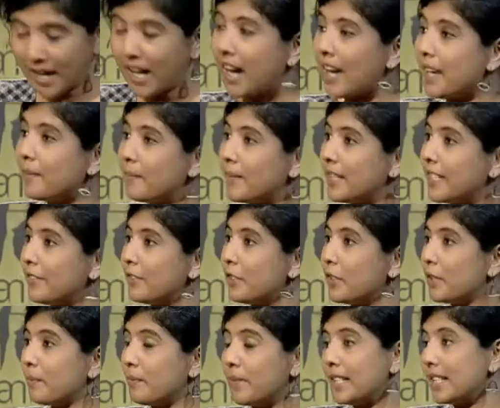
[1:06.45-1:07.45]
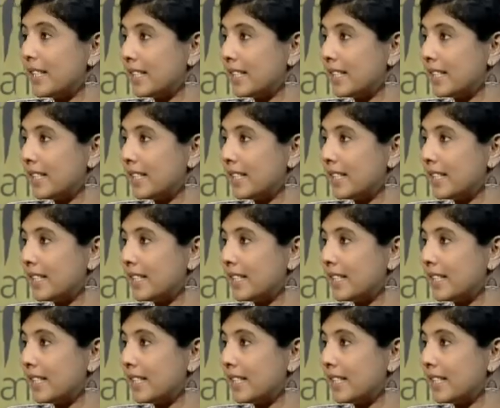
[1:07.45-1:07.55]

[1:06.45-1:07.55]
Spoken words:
I believe you're a media